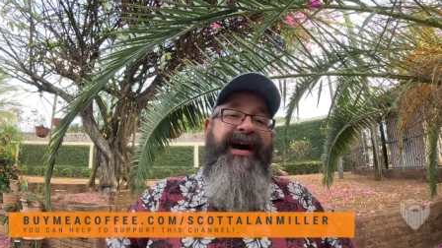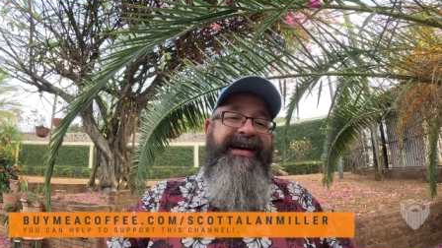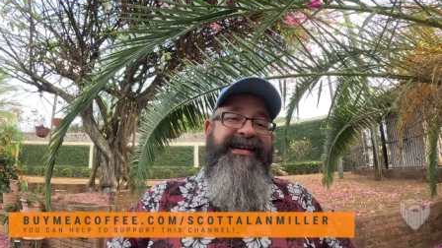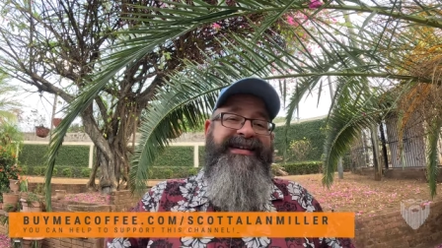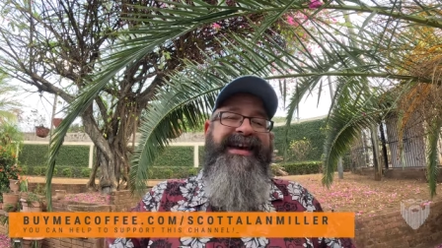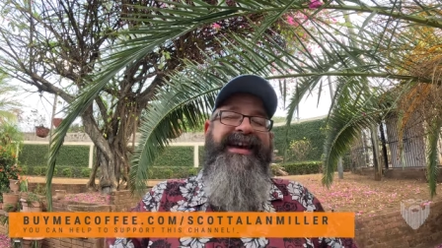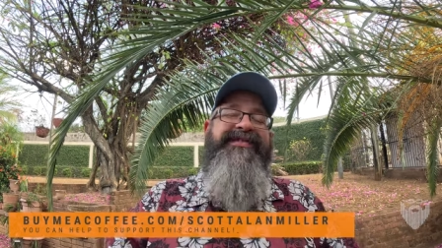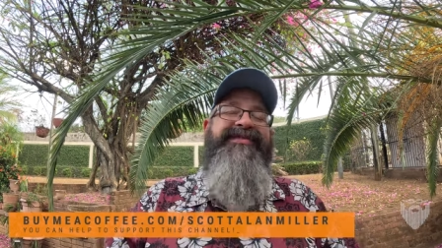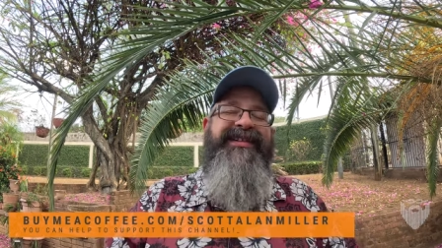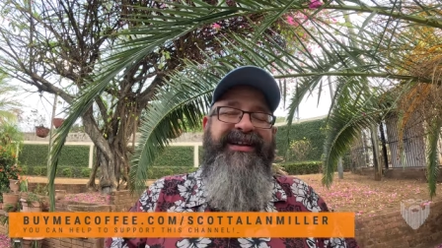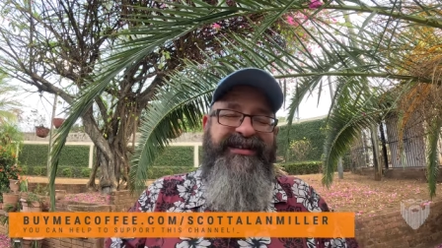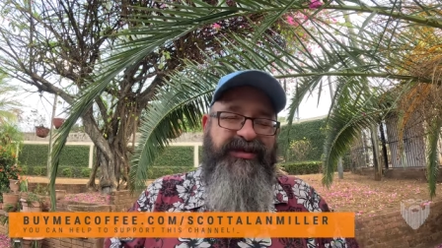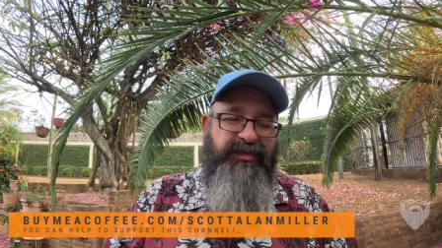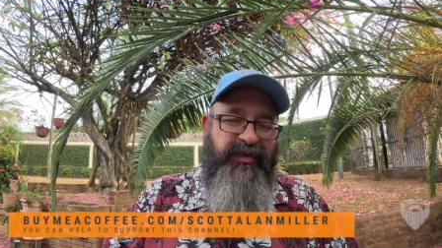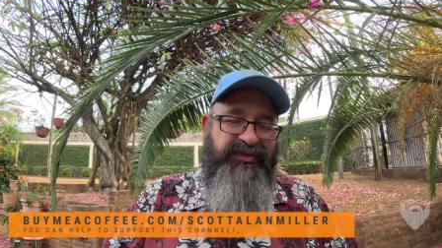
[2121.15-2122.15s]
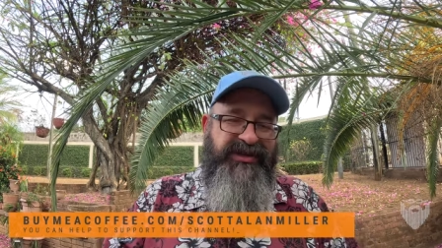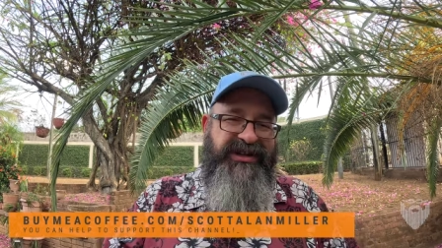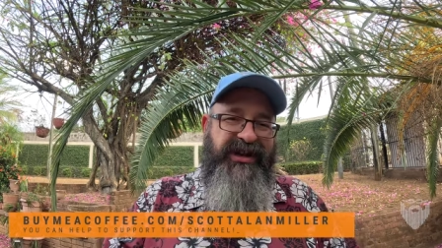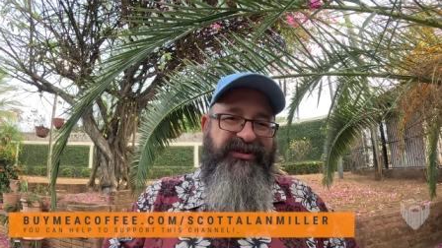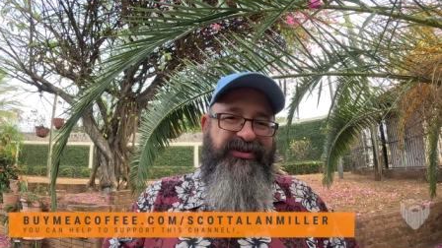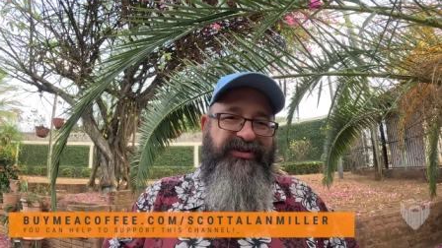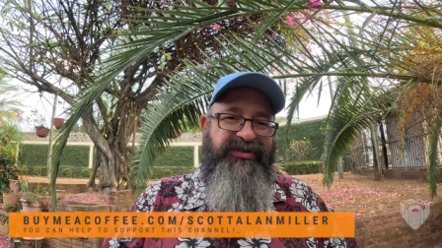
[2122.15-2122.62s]
But if you'd like to support the
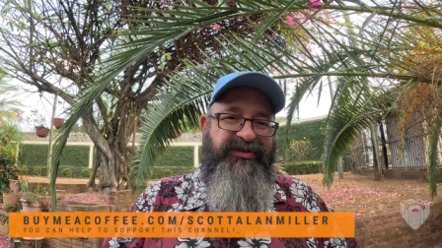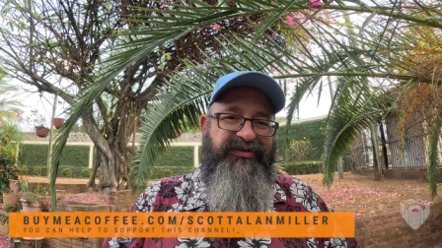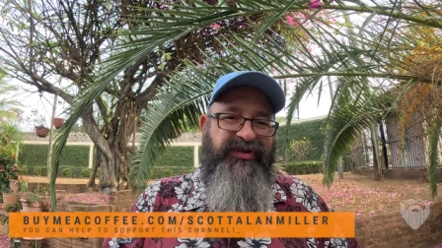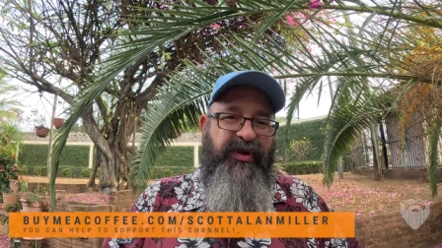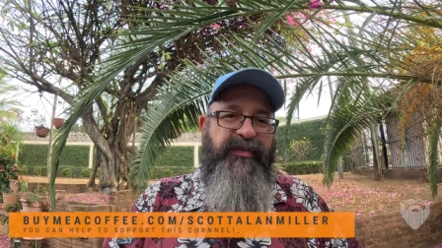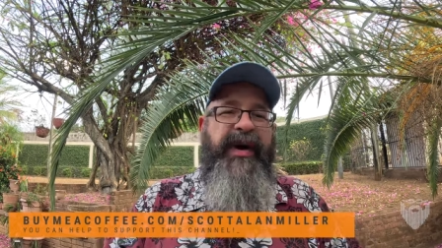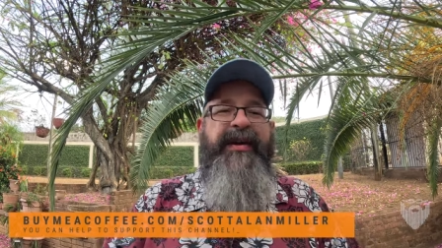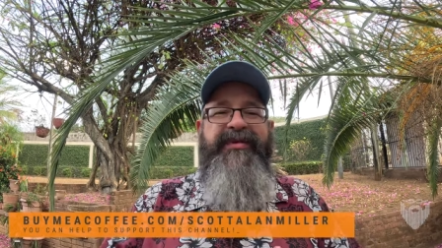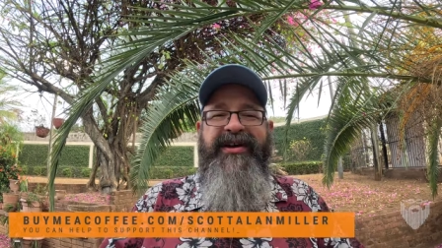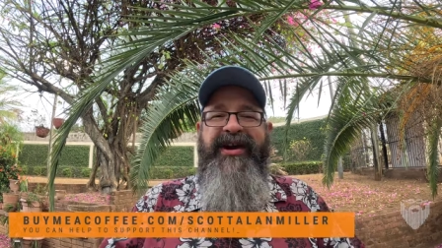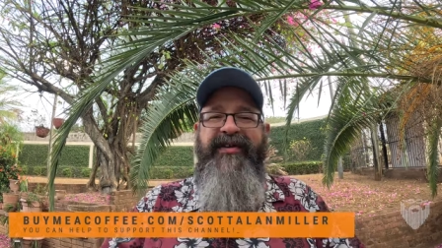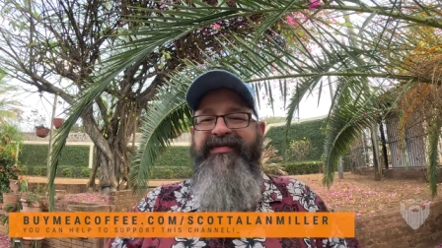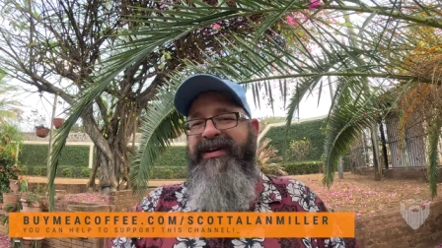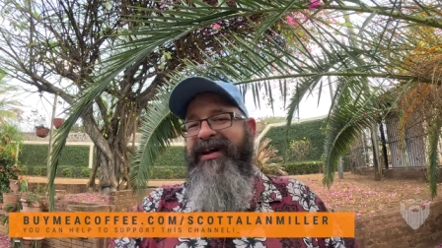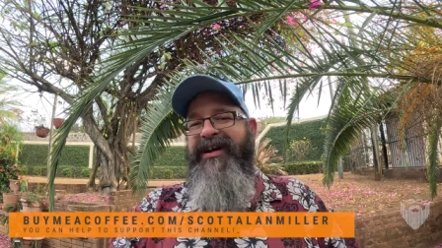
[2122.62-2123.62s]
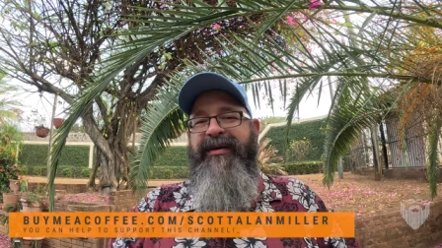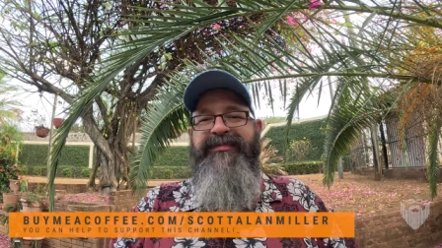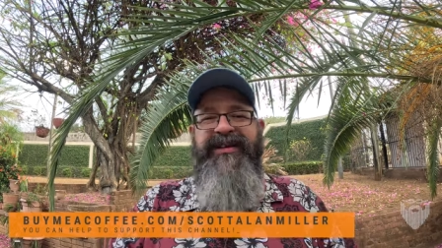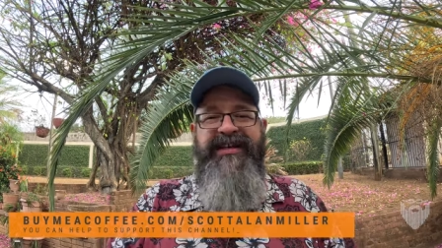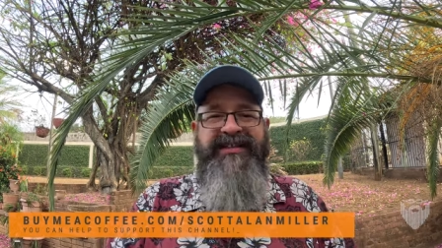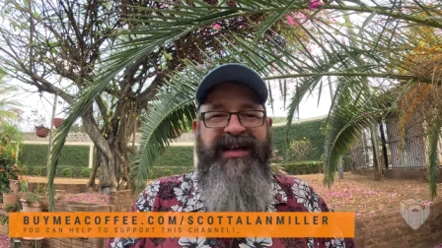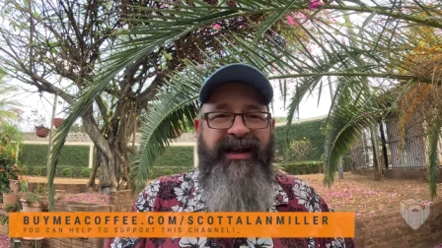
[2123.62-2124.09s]
channel, you can do so. Buymeacoffee.com
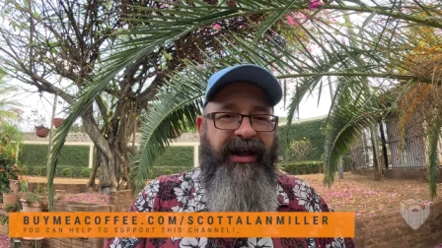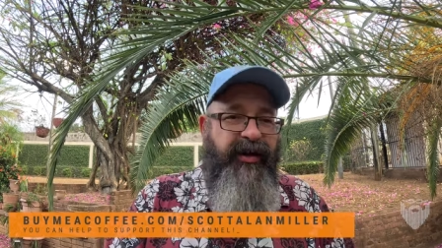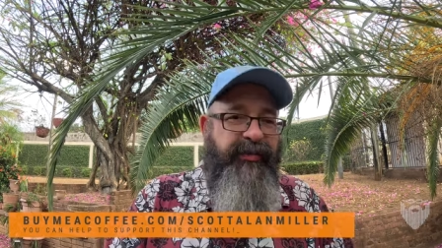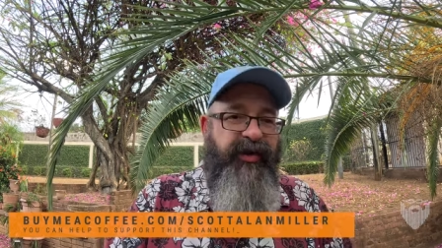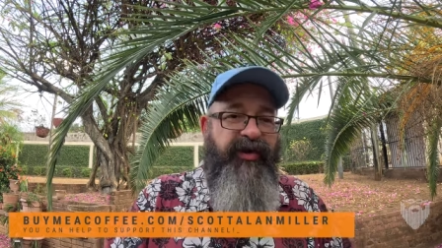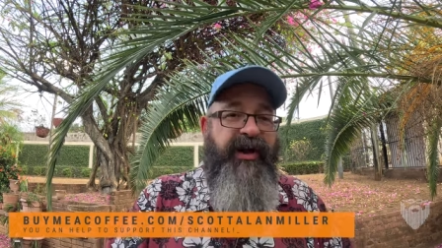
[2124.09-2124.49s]
slash Scott Alan Miller.